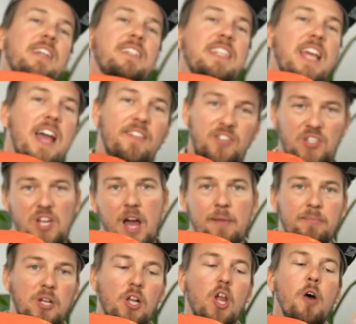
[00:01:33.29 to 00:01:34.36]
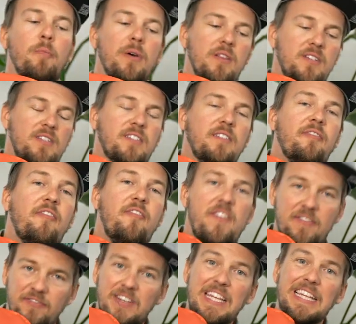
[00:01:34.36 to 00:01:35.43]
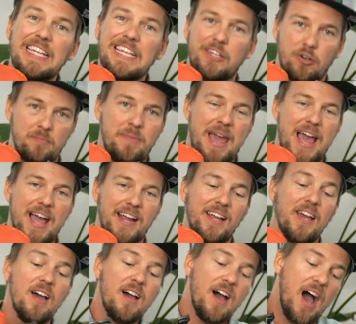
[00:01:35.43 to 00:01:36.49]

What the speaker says: is the F-Stop Tilopa. This is a 50-liter bag.